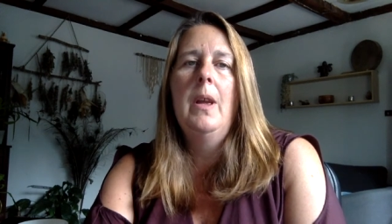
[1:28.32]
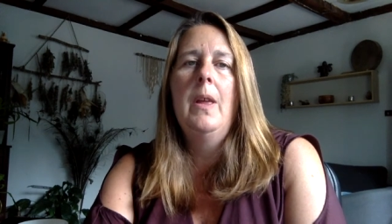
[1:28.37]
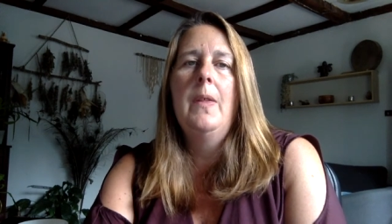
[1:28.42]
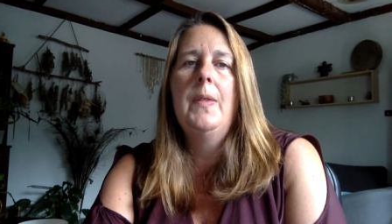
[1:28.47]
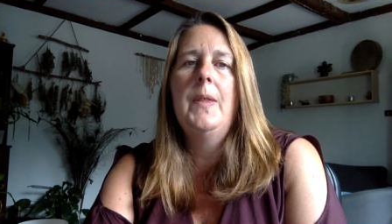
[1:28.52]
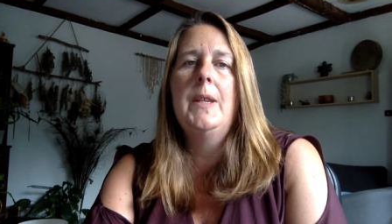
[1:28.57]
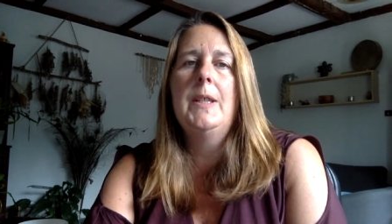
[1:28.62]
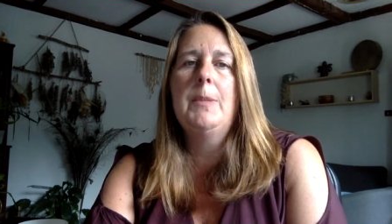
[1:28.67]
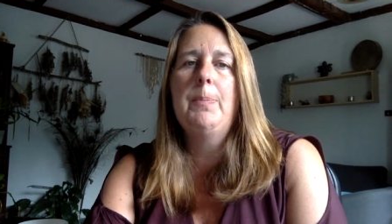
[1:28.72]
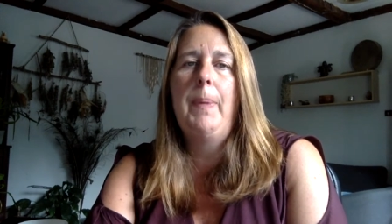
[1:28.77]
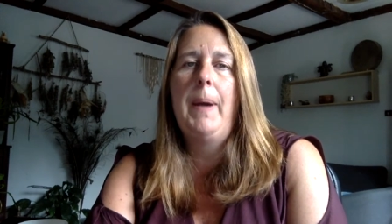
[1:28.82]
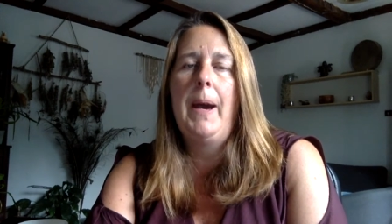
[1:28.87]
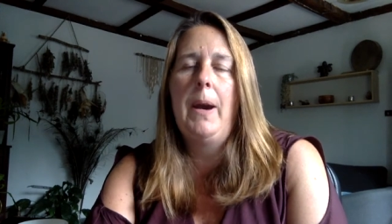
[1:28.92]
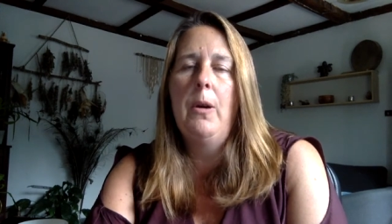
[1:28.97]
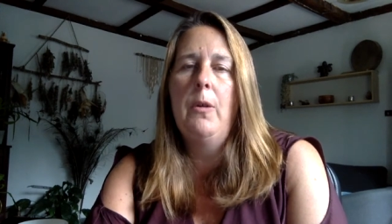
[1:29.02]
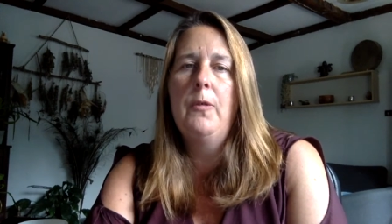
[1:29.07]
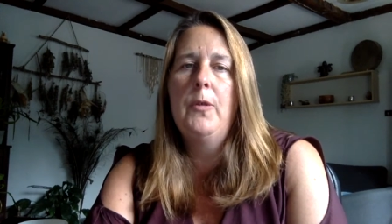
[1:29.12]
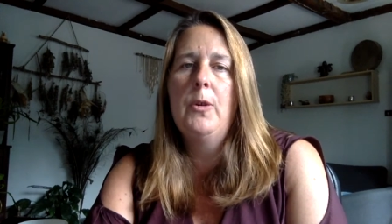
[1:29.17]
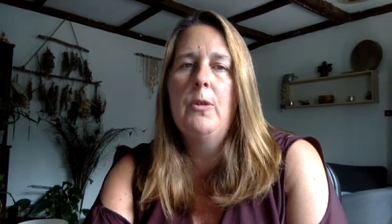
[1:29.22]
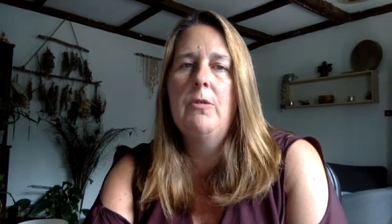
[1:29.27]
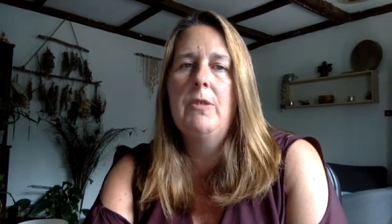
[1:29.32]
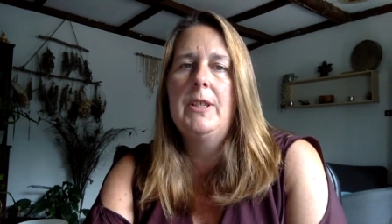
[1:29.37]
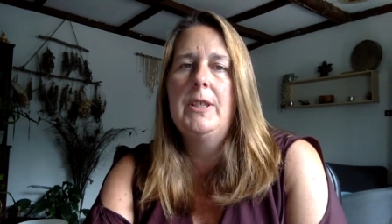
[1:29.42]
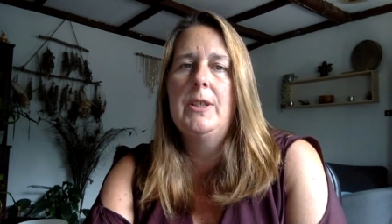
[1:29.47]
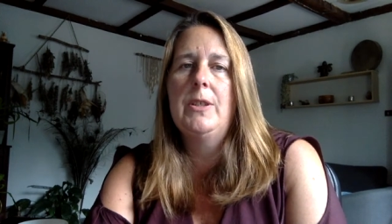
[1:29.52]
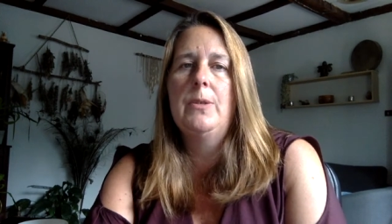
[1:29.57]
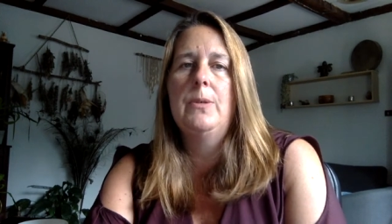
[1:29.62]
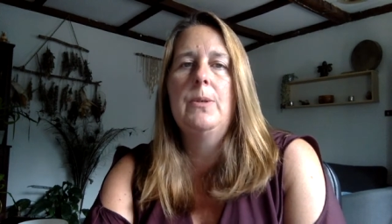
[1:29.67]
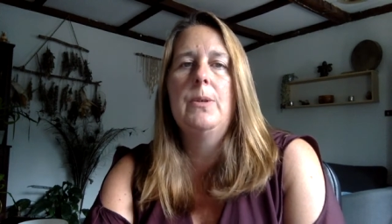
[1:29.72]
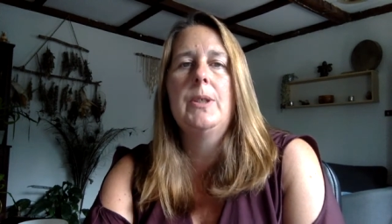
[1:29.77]
This powerful
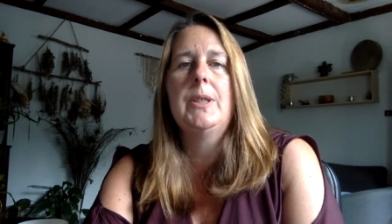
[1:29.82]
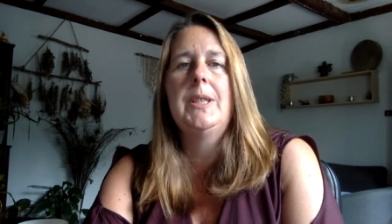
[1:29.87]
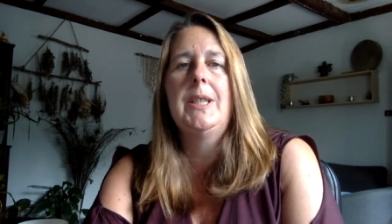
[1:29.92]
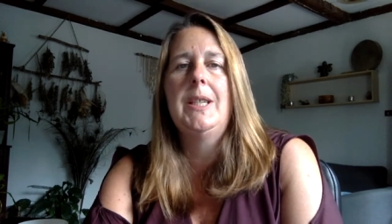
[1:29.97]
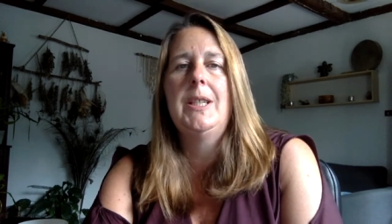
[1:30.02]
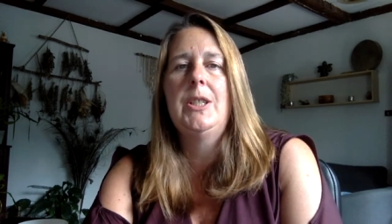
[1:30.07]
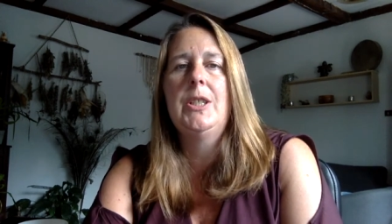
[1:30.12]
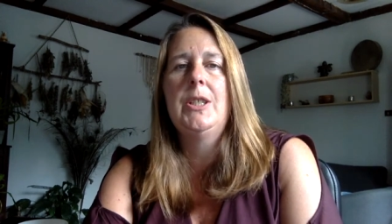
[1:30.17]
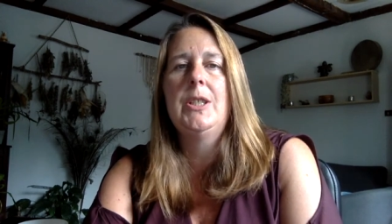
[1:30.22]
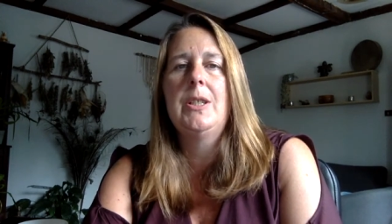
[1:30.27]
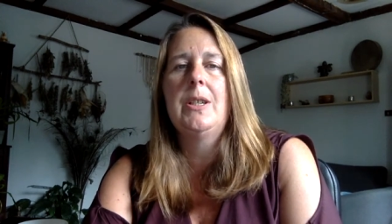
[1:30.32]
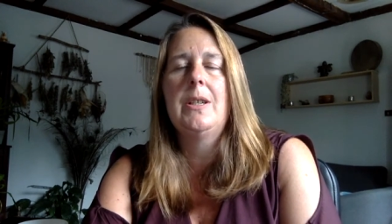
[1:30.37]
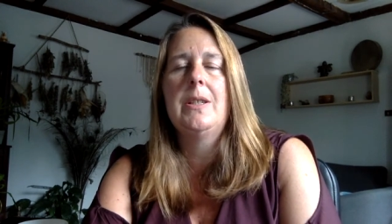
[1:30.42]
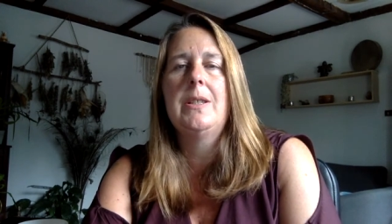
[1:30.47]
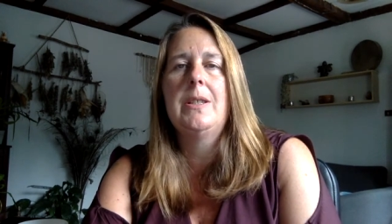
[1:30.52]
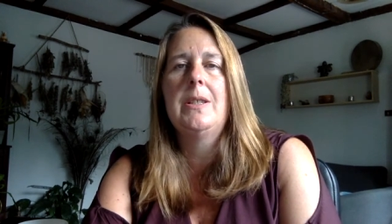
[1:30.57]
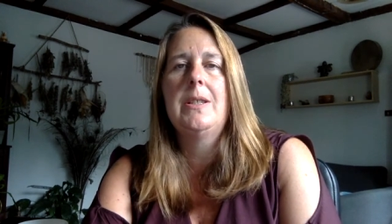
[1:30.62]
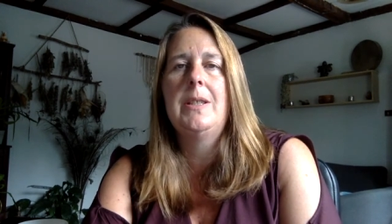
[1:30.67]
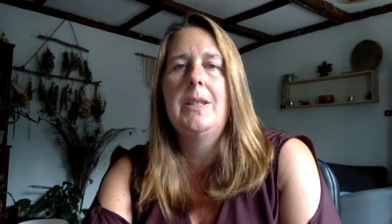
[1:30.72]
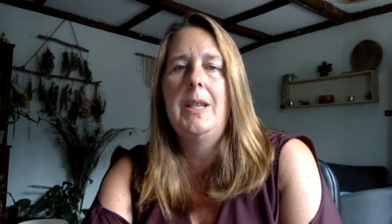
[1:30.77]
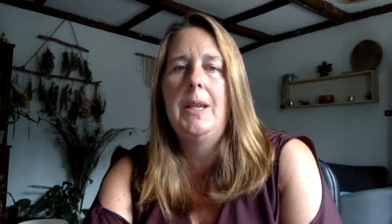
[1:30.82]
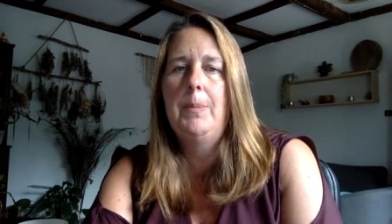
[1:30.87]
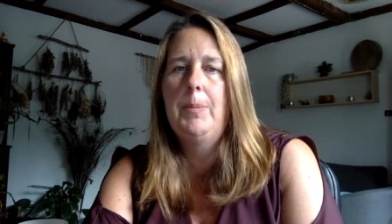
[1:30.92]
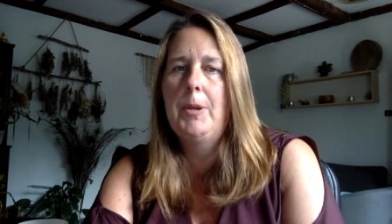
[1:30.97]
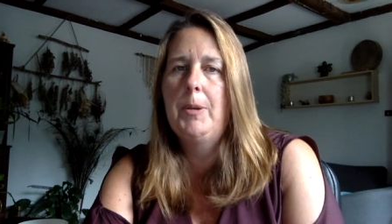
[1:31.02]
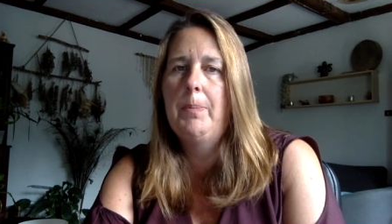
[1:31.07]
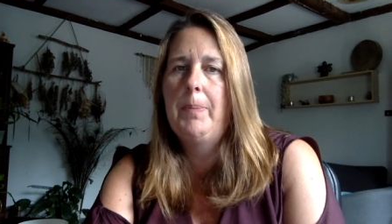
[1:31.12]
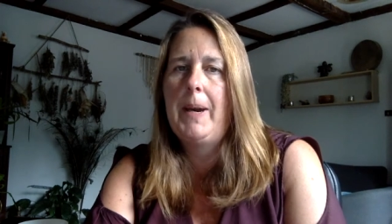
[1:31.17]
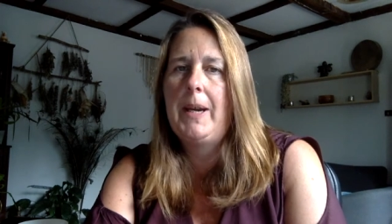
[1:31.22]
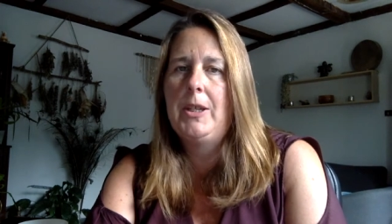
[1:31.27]
crystal teaches us deep
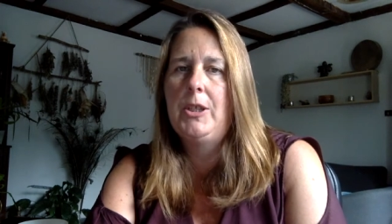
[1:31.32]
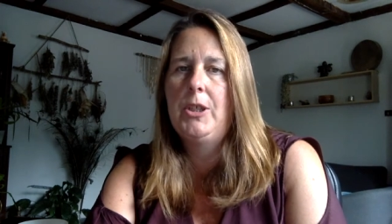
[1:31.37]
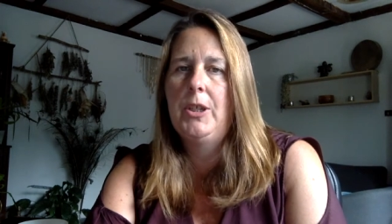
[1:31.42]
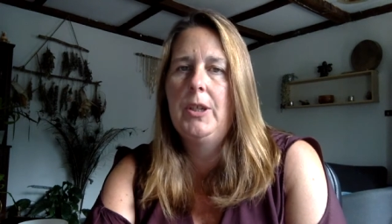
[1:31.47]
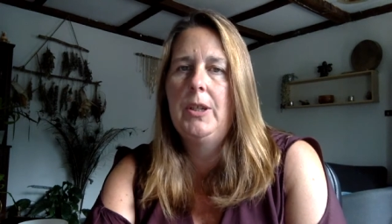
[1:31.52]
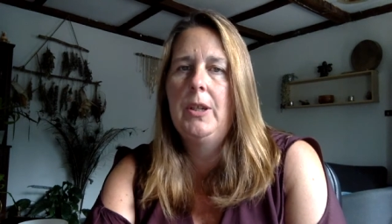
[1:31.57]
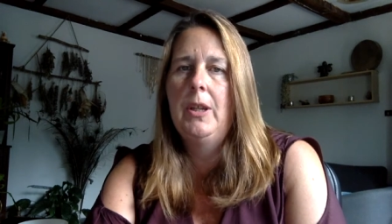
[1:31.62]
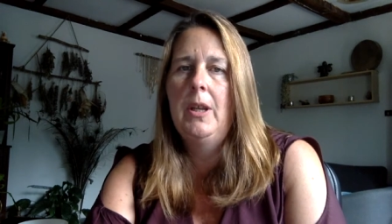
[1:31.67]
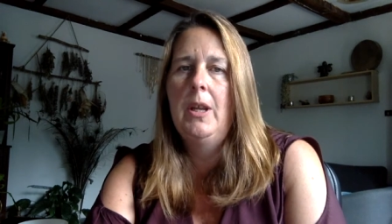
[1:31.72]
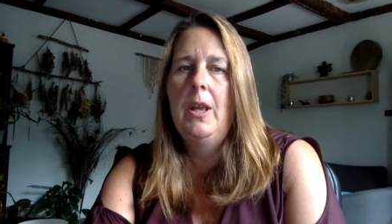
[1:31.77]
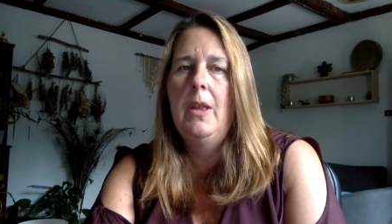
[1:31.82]
compassion,